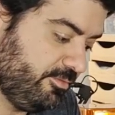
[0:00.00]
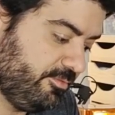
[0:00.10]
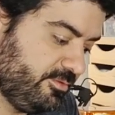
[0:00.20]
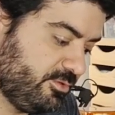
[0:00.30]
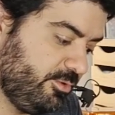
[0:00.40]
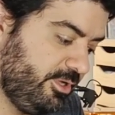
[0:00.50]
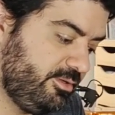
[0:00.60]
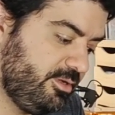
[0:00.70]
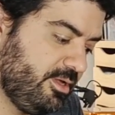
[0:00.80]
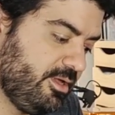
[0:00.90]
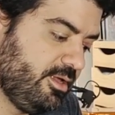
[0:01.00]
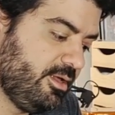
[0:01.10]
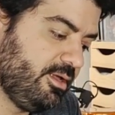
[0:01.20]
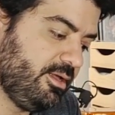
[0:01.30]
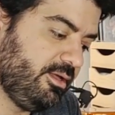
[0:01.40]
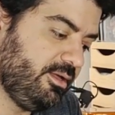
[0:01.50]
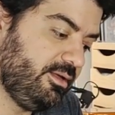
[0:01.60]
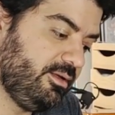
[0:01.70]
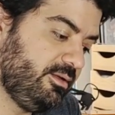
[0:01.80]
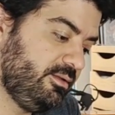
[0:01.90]
screen.
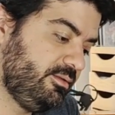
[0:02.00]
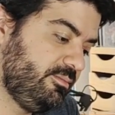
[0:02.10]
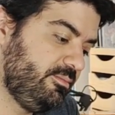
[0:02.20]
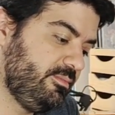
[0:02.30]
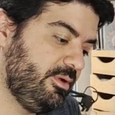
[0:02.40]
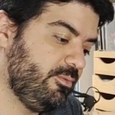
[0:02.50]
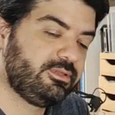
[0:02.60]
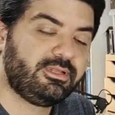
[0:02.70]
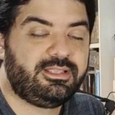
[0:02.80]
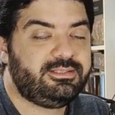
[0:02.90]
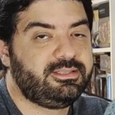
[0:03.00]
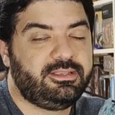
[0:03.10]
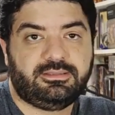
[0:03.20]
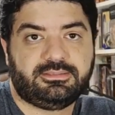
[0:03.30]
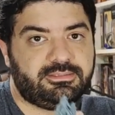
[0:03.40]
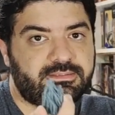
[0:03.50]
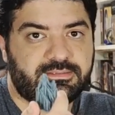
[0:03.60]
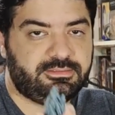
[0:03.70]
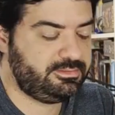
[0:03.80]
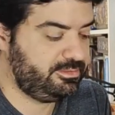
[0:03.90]
And what I can say,
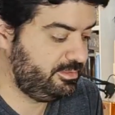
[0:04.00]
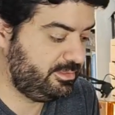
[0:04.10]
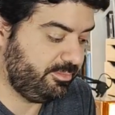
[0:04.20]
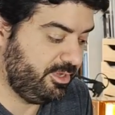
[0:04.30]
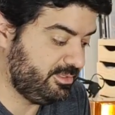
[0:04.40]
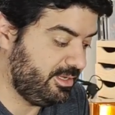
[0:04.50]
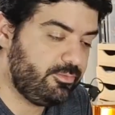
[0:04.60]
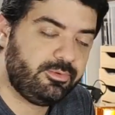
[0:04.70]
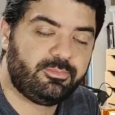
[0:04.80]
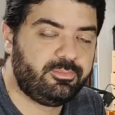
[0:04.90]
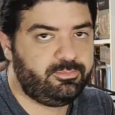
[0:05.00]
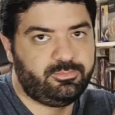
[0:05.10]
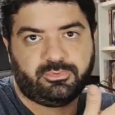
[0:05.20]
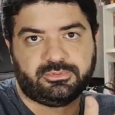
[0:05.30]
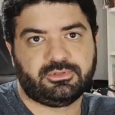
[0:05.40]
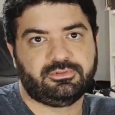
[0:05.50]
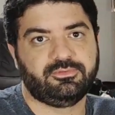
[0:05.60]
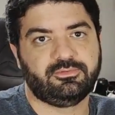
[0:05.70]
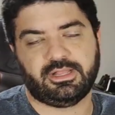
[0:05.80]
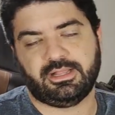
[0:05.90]
it's amazing. I will post
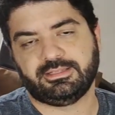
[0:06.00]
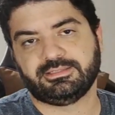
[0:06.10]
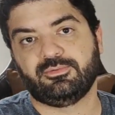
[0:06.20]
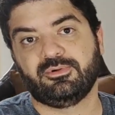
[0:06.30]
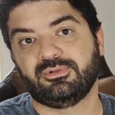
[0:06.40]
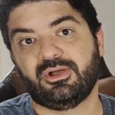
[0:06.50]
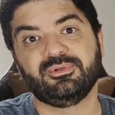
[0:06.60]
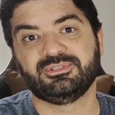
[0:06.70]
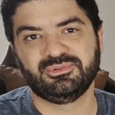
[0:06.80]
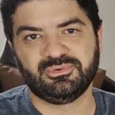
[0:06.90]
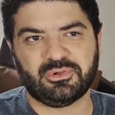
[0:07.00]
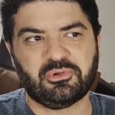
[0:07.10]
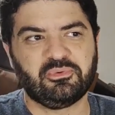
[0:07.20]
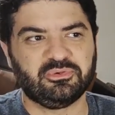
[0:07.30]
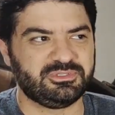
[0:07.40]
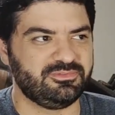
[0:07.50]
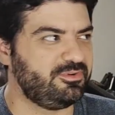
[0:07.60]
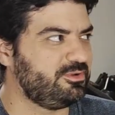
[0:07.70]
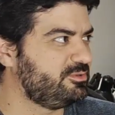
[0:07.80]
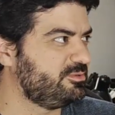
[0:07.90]
as I will always do, I will post the
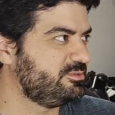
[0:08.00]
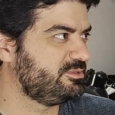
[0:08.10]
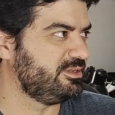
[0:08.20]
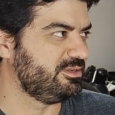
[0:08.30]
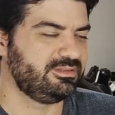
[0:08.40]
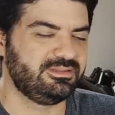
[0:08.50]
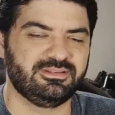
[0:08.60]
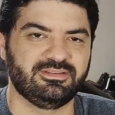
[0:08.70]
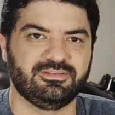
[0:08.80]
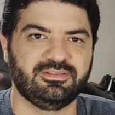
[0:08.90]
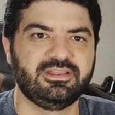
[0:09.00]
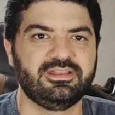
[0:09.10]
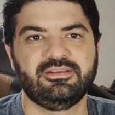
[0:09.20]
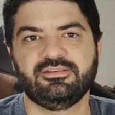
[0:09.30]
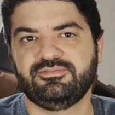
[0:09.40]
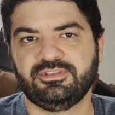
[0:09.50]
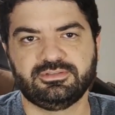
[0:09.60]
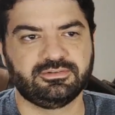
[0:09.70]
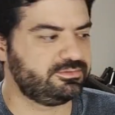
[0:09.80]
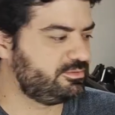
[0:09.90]
photos, the
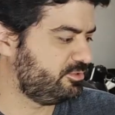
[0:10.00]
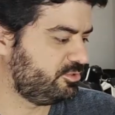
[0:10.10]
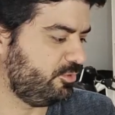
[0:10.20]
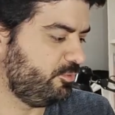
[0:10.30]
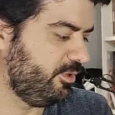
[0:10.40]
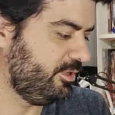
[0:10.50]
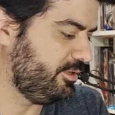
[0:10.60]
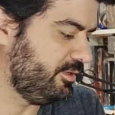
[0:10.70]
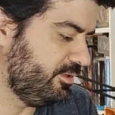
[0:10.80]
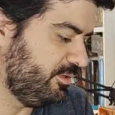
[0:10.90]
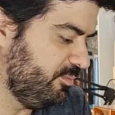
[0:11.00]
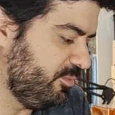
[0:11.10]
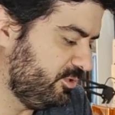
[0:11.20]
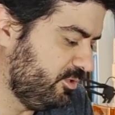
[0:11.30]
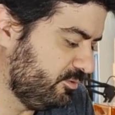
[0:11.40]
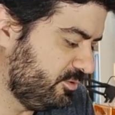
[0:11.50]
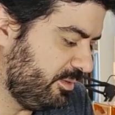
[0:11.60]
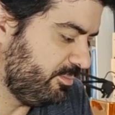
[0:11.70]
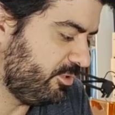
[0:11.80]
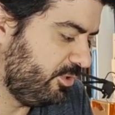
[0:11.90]
videos showing the models
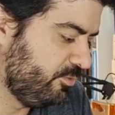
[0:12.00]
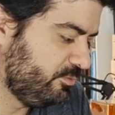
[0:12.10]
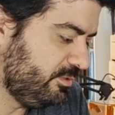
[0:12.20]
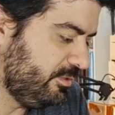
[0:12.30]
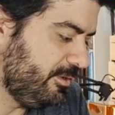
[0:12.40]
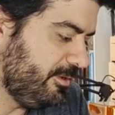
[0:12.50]
up close,